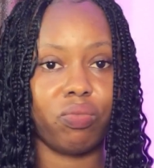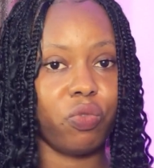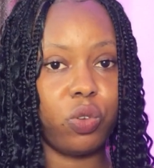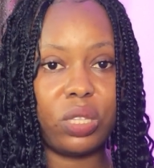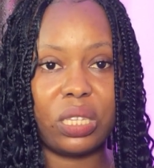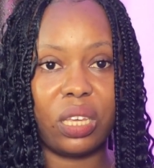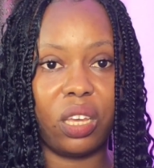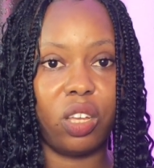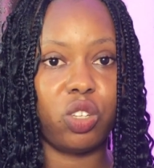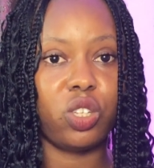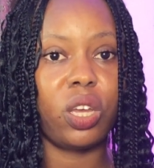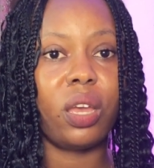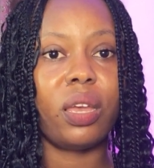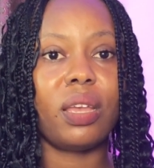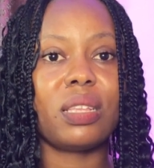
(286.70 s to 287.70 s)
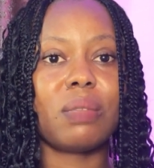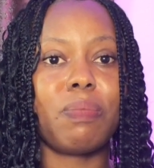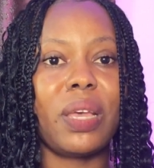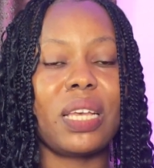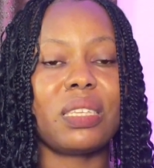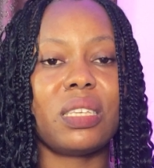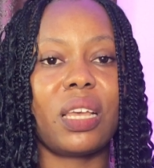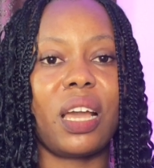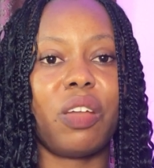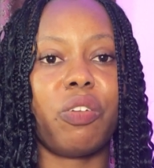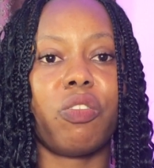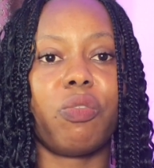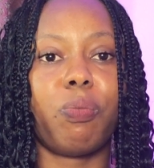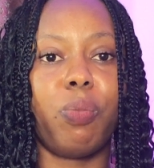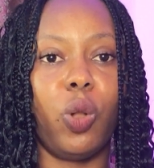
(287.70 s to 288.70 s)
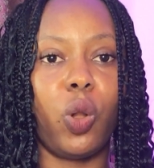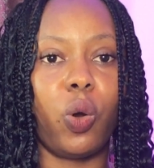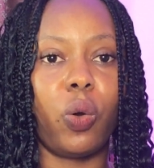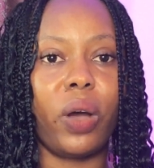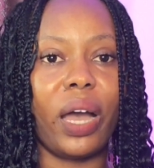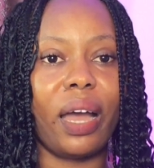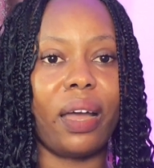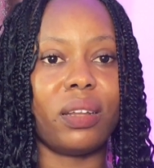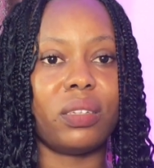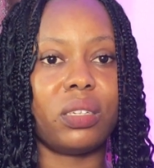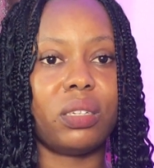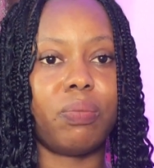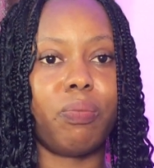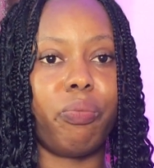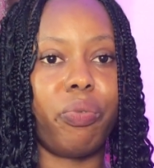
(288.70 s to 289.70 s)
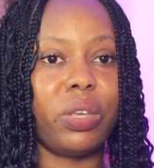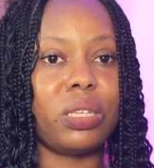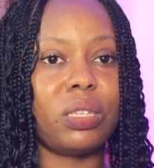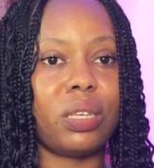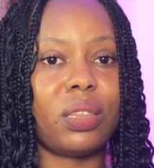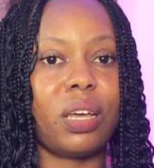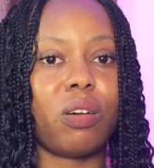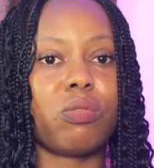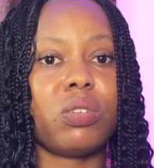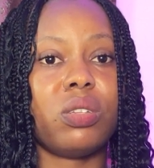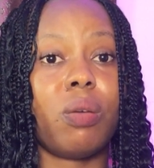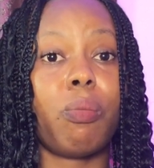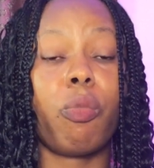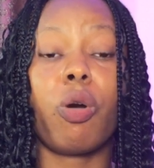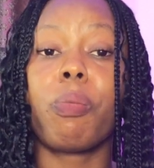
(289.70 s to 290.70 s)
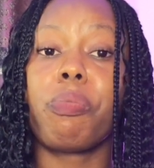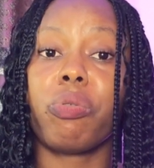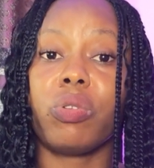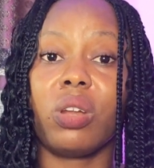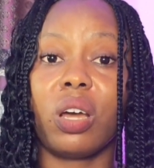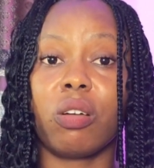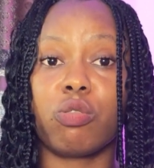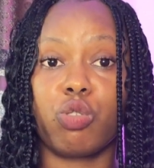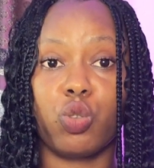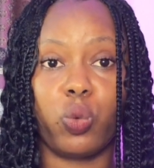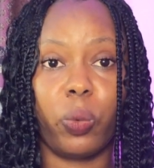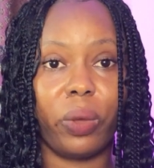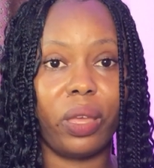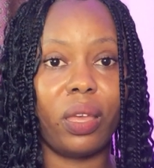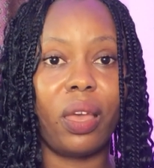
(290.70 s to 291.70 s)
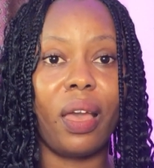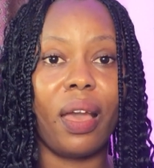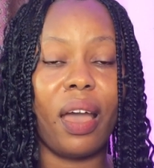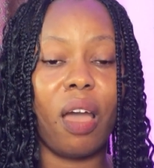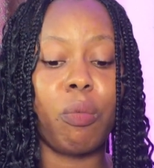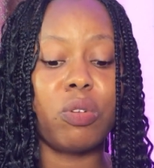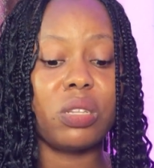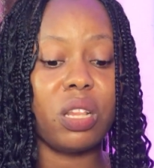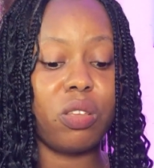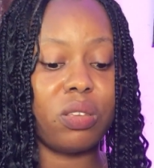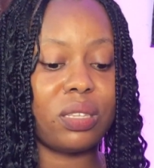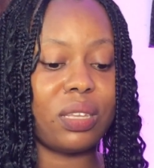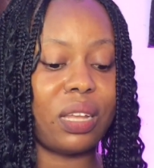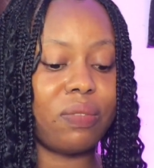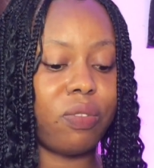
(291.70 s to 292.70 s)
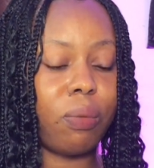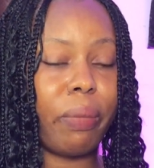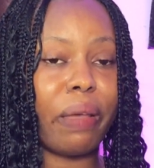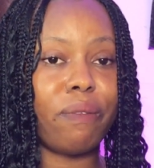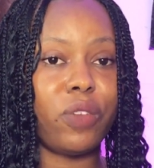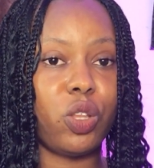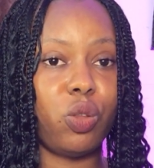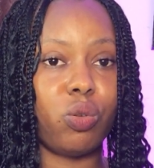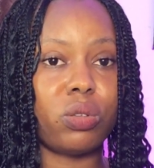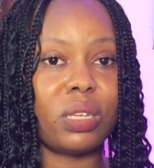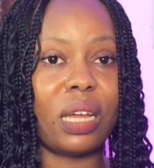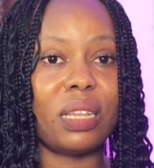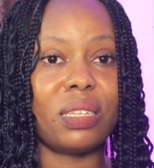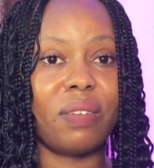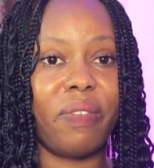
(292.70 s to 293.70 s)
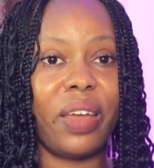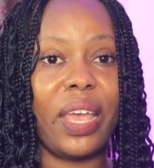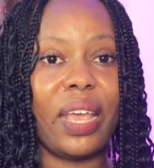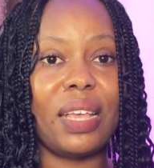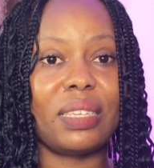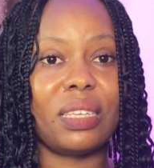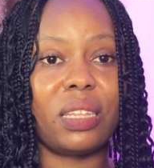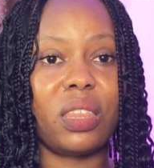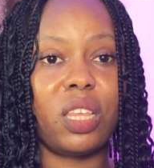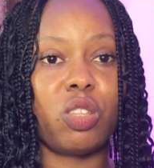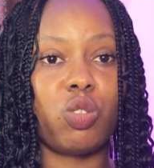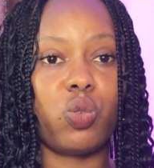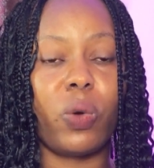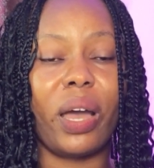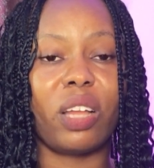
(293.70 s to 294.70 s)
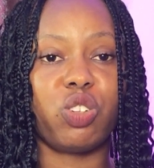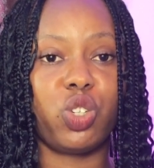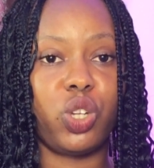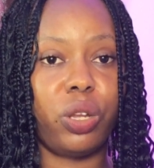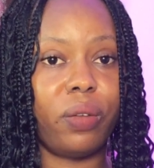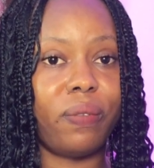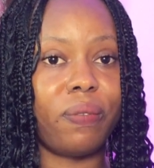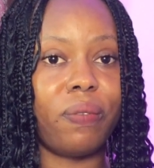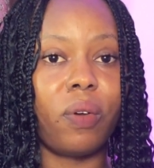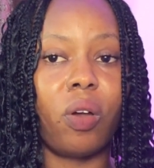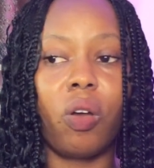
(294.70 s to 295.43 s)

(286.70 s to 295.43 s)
footage, it makes it kind of blur and brings it out in a more pronounced way. I mostly use that for my videos, and it's a very easy thing to achieve.